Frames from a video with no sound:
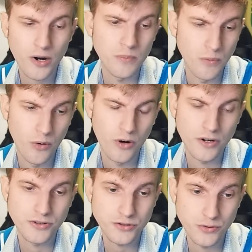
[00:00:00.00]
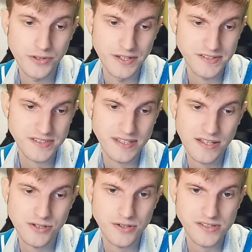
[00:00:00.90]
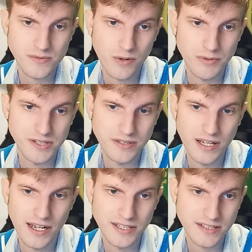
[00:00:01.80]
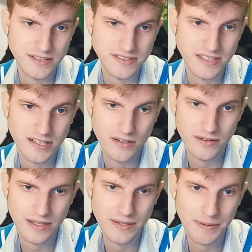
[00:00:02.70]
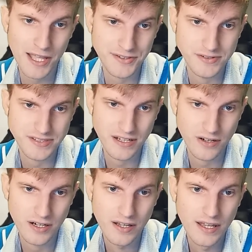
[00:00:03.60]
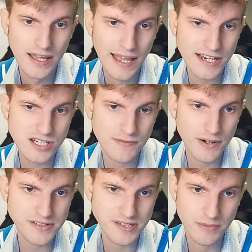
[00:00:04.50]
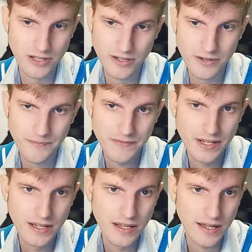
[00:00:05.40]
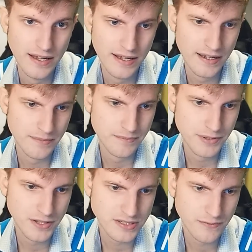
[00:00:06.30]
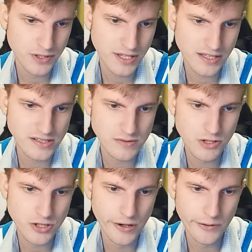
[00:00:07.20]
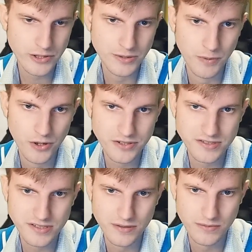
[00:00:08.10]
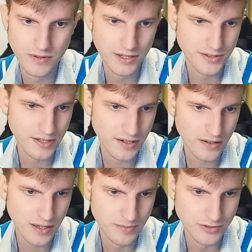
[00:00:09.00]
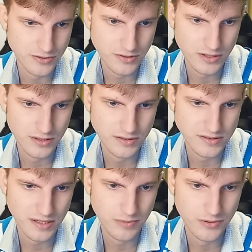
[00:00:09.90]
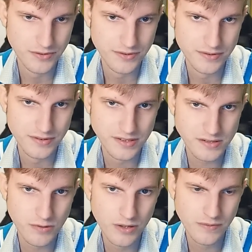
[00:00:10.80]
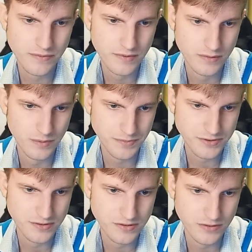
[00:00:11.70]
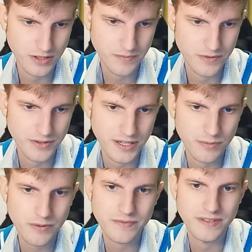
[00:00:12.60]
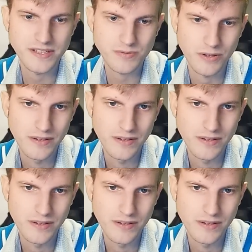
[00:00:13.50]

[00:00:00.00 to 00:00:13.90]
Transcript: more to this than just what the eyes can see here and the patterns that are actually very similar. Because if we take the Switch OLED box right here, I'm just gonna disable this one. Oops, sorry, not that one, this one.